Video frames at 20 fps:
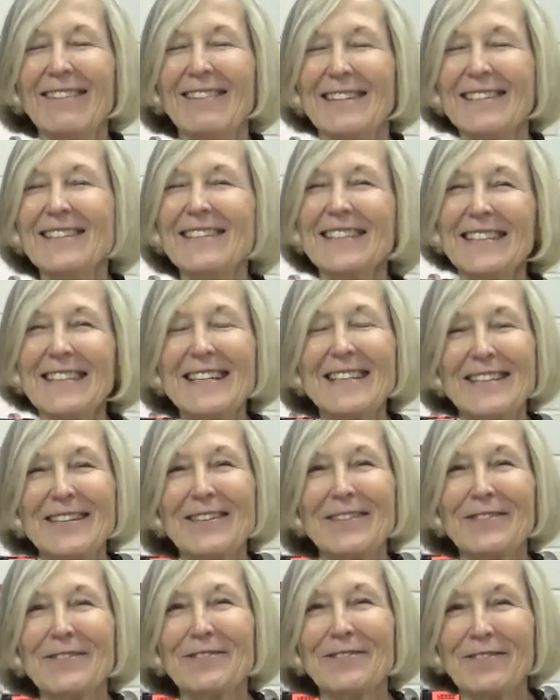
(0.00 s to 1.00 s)
It was
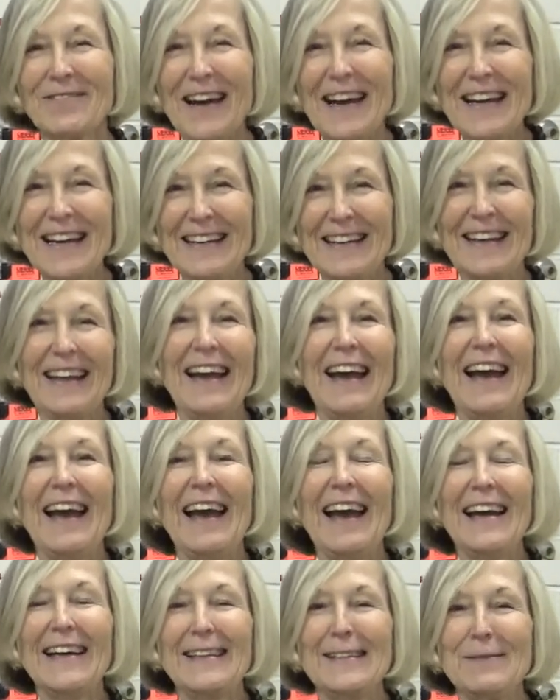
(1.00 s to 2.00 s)
such a great
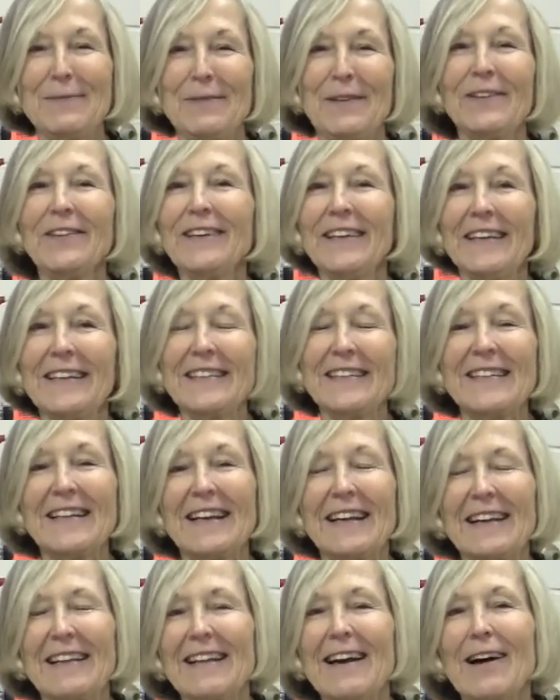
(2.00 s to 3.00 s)
experience
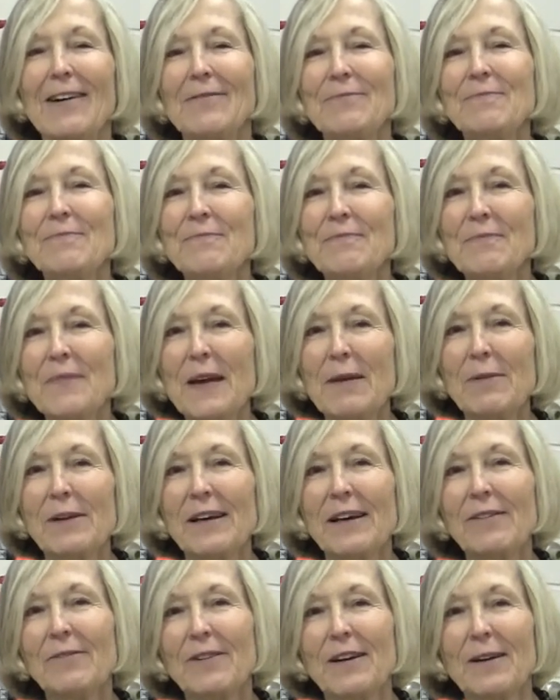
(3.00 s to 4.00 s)
that I thought,
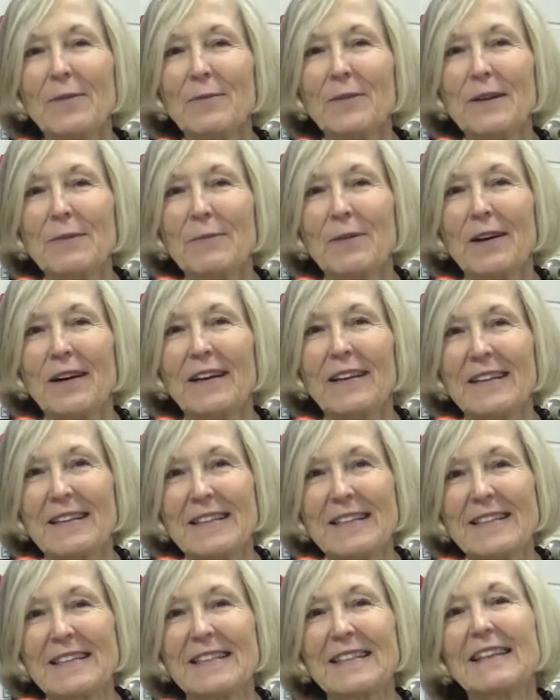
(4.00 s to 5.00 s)
maybe I want to be part
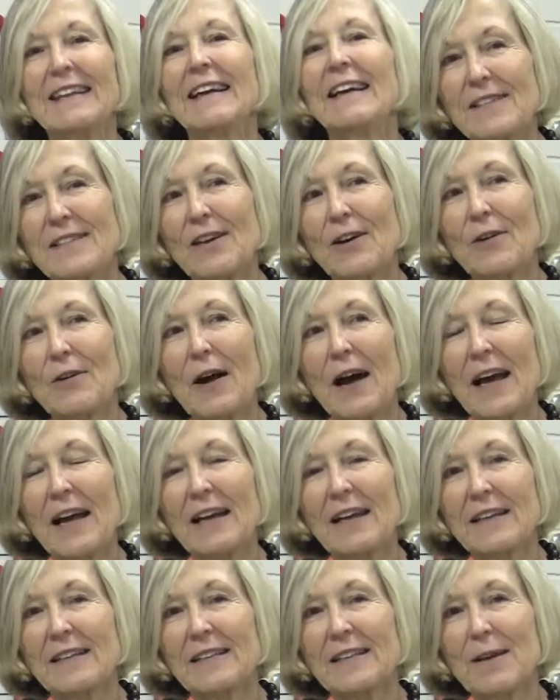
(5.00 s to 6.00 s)
of this. So I
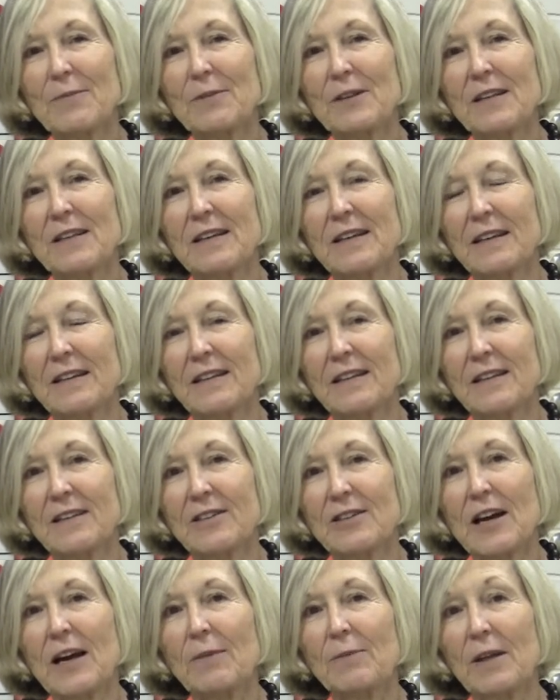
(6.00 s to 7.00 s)
accepted the
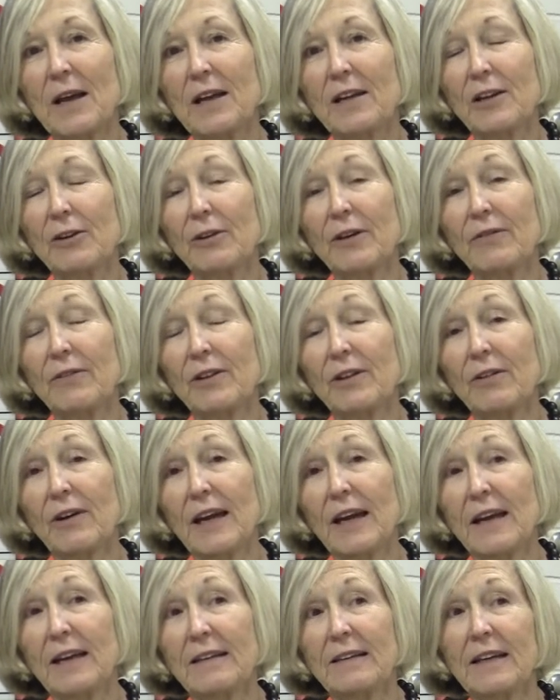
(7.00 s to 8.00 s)
job that year, even though I
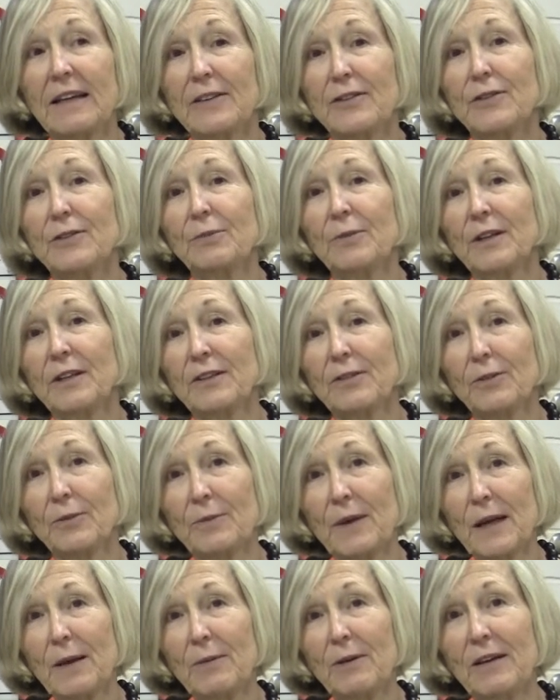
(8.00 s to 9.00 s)
had a 2-month-old
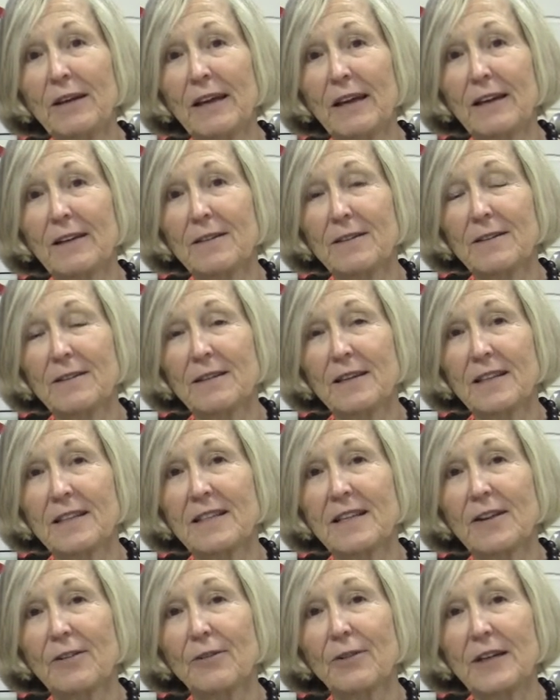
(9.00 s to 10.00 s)
baby and et
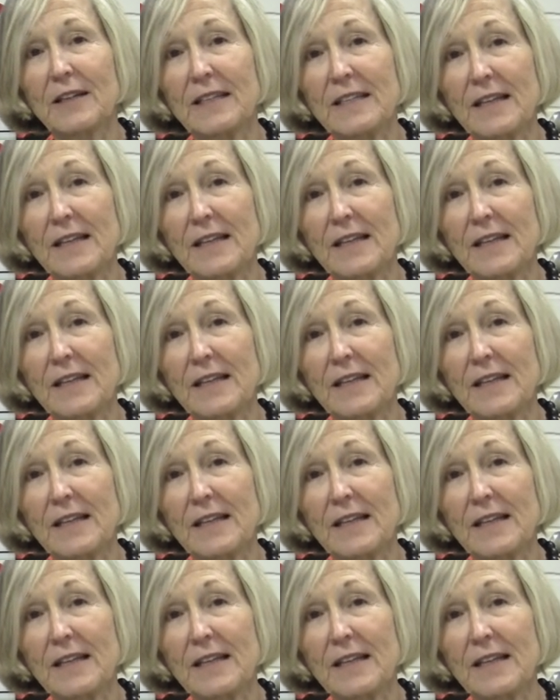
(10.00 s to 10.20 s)
cetera,